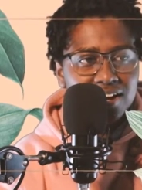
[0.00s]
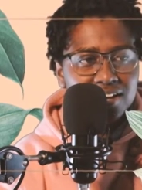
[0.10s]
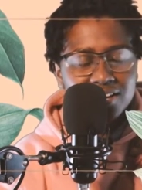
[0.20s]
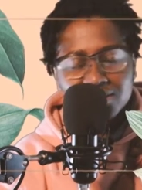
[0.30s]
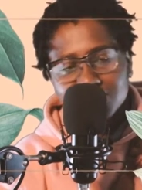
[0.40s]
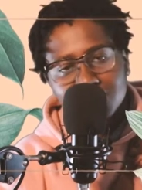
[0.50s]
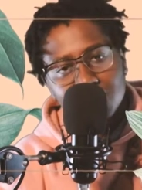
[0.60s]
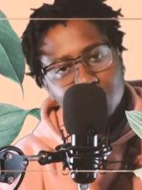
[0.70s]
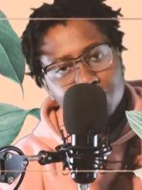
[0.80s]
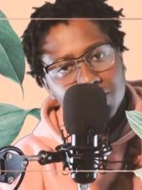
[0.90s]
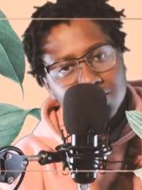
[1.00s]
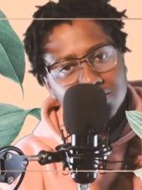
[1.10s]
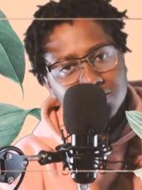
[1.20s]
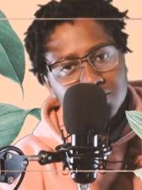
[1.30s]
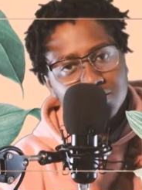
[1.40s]
I can't say
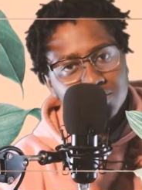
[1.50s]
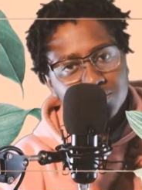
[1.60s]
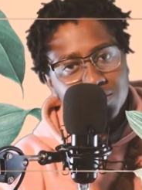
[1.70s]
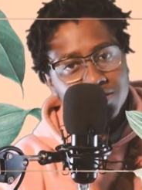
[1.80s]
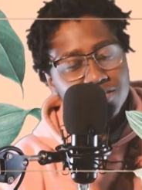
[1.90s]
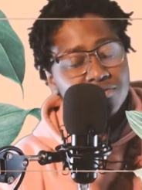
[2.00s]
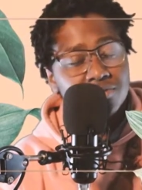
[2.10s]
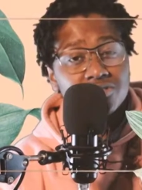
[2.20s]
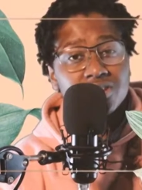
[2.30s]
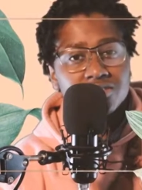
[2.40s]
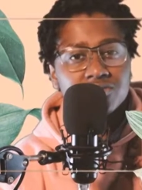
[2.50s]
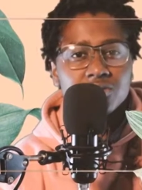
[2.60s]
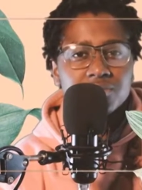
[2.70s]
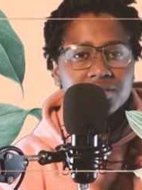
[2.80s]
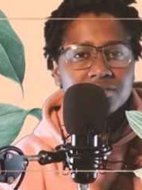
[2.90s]
unpleasant because they've been
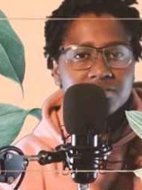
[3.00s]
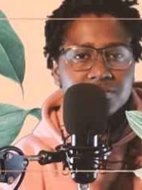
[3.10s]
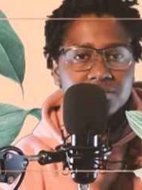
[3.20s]
transformative